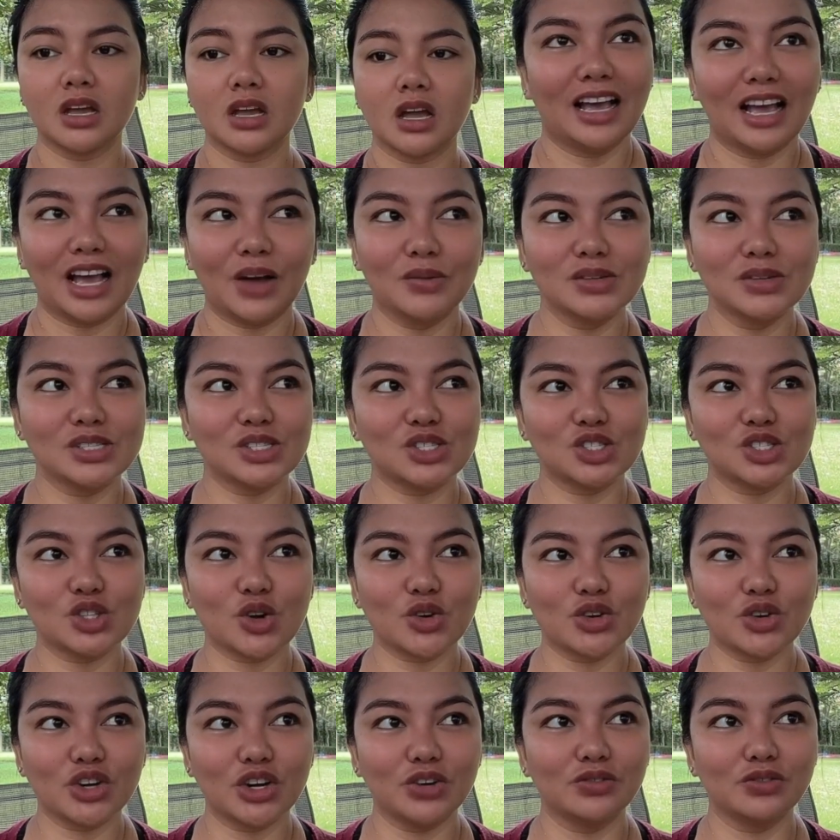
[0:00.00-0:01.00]
I was
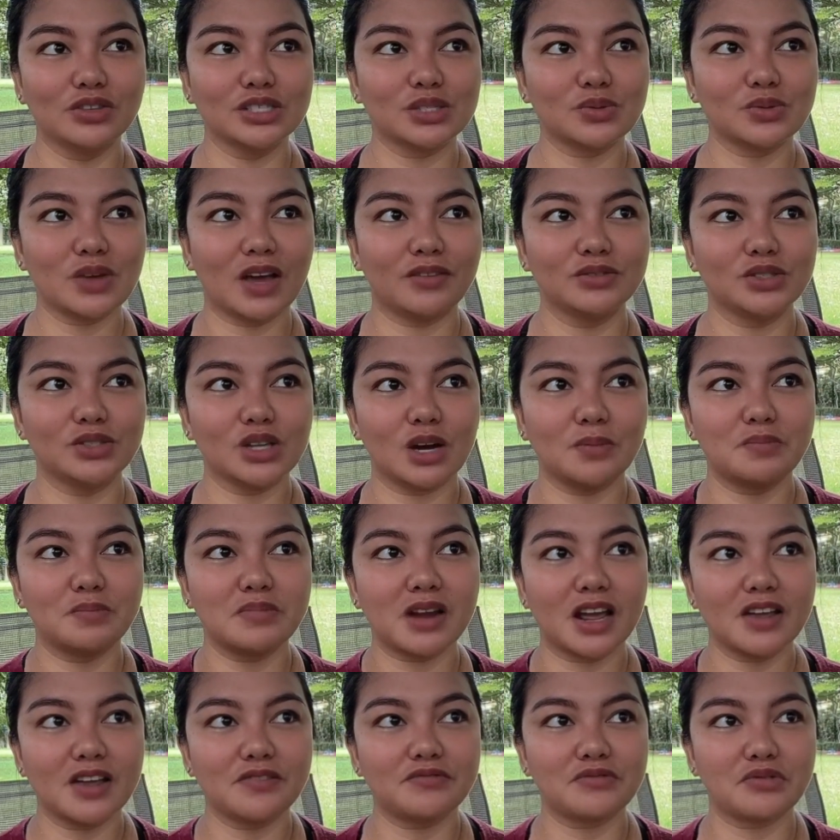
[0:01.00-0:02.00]
so nervous. We have to
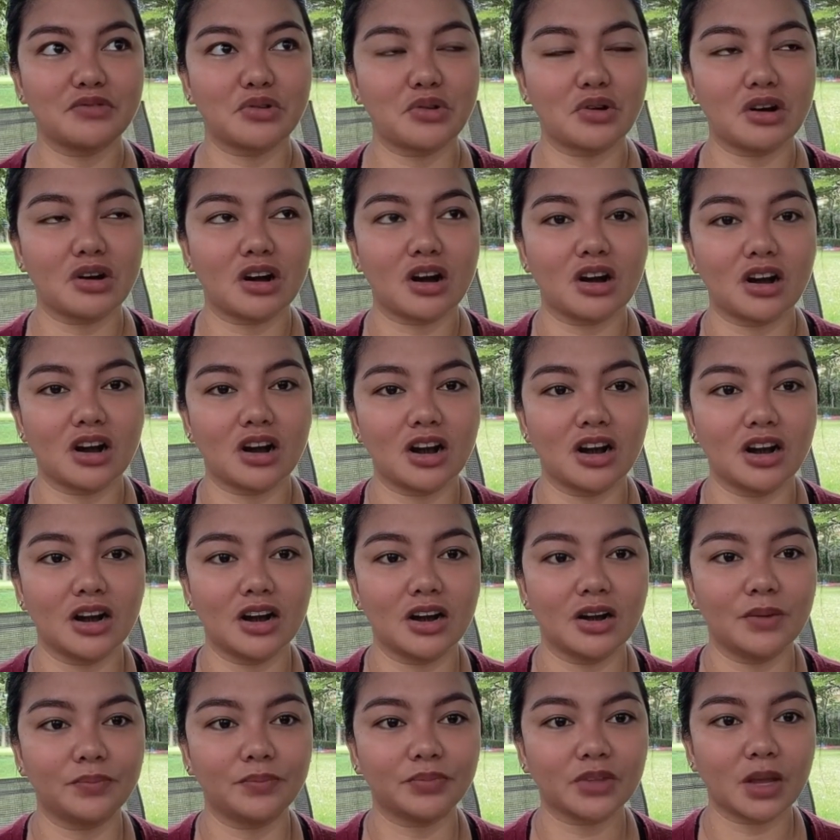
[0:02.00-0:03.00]
apply for
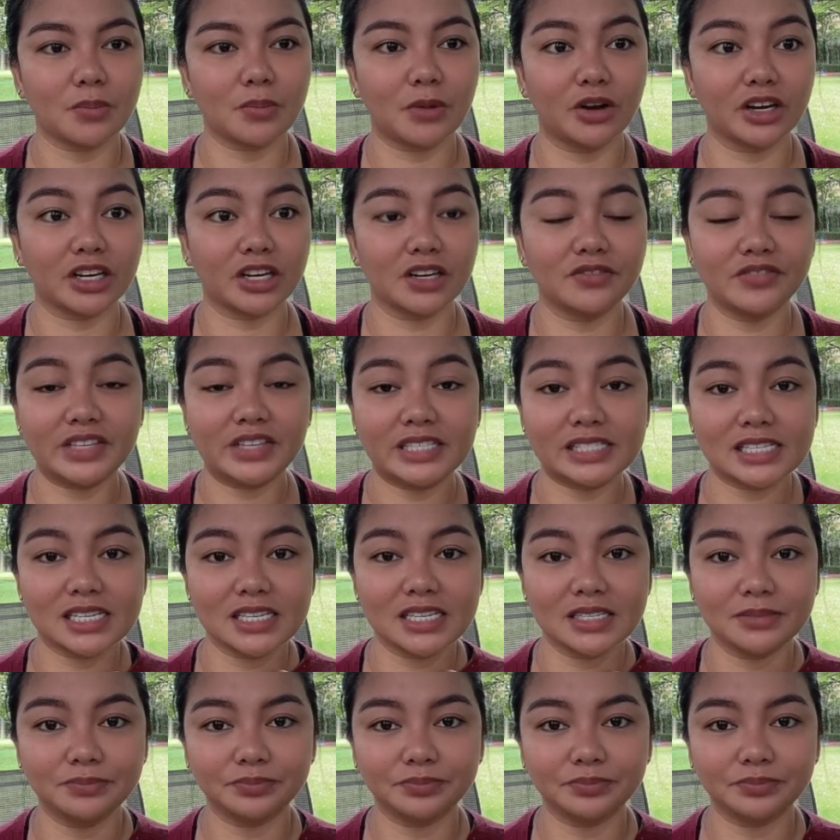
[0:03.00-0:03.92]
our American visa.